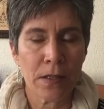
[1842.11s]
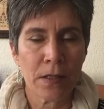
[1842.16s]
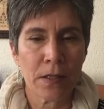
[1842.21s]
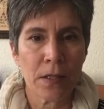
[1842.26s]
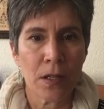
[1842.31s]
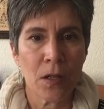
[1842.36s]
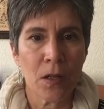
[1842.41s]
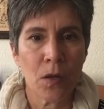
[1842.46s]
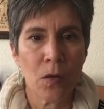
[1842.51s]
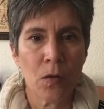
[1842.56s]

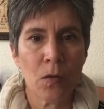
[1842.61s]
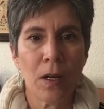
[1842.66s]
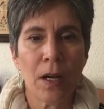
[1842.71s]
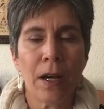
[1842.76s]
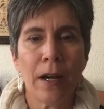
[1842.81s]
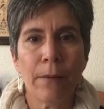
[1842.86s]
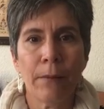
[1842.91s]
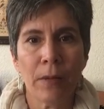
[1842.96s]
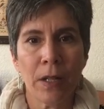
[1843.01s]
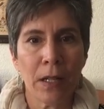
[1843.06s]
So
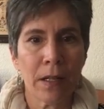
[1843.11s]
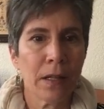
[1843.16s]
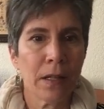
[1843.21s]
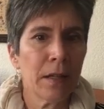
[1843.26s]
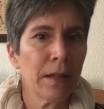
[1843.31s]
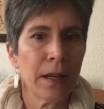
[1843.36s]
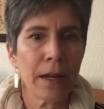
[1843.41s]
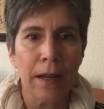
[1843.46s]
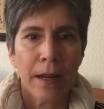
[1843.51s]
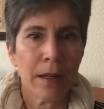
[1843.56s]
I'm lucky
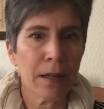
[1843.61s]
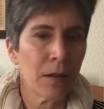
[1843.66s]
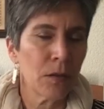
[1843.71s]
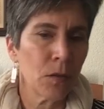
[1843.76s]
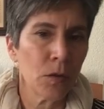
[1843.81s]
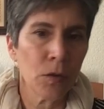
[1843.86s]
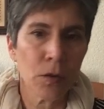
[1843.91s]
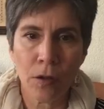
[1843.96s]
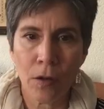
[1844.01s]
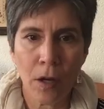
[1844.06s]
that I can
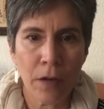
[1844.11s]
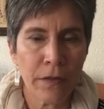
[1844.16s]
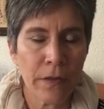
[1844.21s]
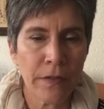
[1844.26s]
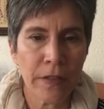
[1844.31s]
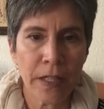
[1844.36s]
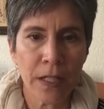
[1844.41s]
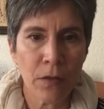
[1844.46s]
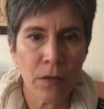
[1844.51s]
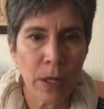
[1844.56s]
order off of
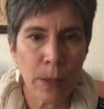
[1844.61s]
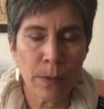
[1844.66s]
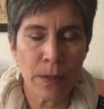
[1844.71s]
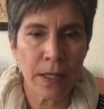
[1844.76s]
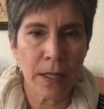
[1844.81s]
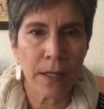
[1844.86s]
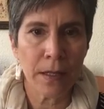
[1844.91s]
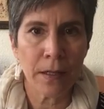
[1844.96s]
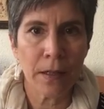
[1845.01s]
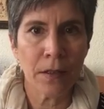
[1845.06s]
any
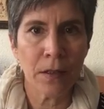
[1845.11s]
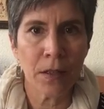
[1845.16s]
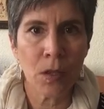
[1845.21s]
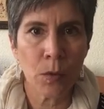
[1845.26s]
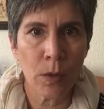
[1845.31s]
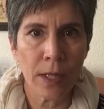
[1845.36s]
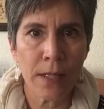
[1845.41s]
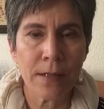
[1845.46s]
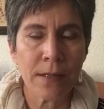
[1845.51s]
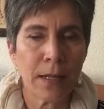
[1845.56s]
website in the
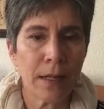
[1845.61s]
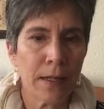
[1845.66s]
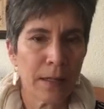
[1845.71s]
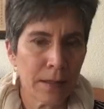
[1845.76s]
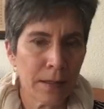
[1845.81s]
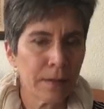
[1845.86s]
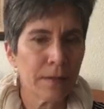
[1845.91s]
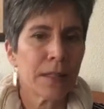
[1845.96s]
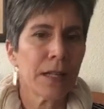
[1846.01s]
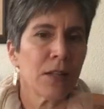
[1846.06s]
US and it
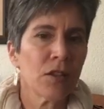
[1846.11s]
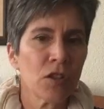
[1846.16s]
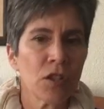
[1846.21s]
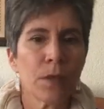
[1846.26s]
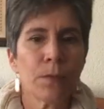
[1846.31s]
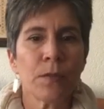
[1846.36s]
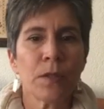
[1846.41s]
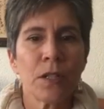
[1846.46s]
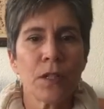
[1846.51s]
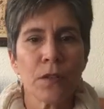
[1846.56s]
gets
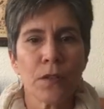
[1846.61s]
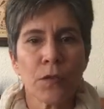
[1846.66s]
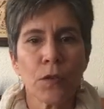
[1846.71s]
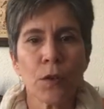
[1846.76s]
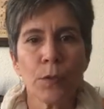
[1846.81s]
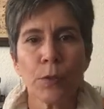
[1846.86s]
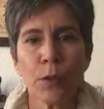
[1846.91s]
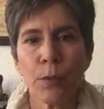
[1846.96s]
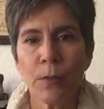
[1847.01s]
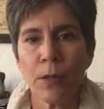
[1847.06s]
shipped here for
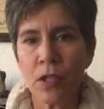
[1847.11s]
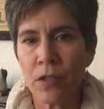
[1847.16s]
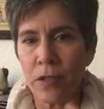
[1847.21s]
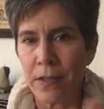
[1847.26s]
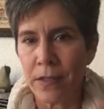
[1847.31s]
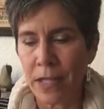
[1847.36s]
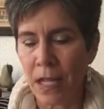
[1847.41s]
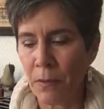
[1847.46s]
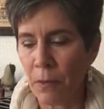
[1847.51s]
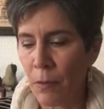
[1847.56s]
pretty much the
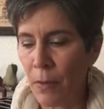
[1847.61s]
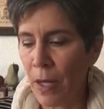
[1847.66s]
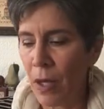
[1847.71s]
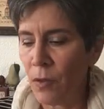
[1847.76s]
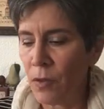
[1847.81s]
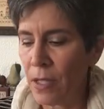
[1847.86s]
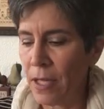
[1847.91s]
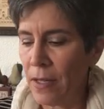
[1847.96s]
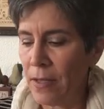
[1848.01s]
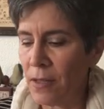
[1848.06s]
same
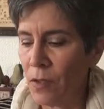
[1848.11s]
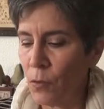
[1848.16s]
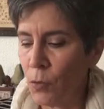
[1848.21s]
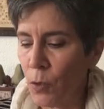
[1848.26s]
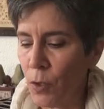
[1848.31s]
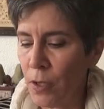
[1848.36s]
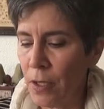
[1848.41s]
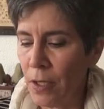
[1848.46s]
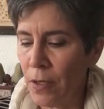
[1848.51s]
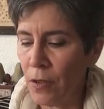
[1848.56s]
amount as it
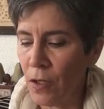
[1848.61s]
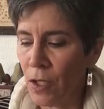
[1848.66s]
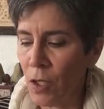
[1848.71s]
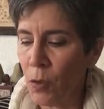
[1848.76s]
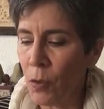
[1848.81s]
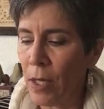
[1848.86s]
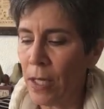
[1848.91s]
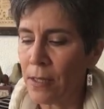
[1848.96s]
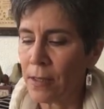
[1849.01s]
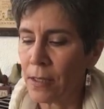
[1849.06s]
would in the
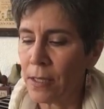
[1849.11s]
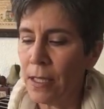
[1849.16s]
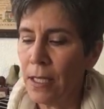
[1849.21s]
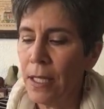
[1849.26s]
US.